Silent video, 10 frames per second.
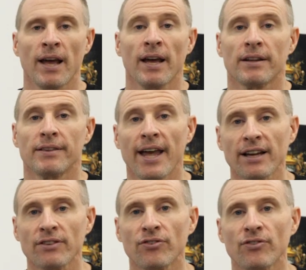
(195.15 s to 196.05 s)

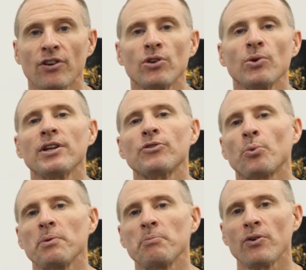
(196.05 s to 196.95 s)
Next, you need to
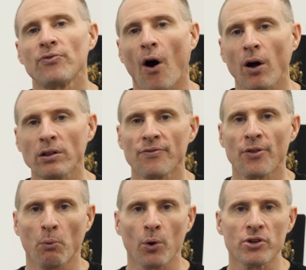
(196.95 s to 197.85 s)
remove all of the
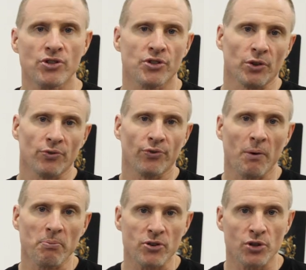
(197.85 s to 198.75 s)
moisture
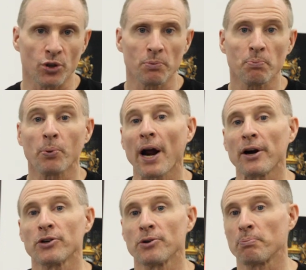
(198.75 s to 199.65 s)
from the shirt
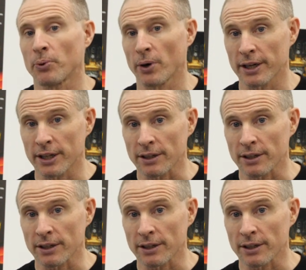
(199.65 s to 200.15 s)
prior to printing.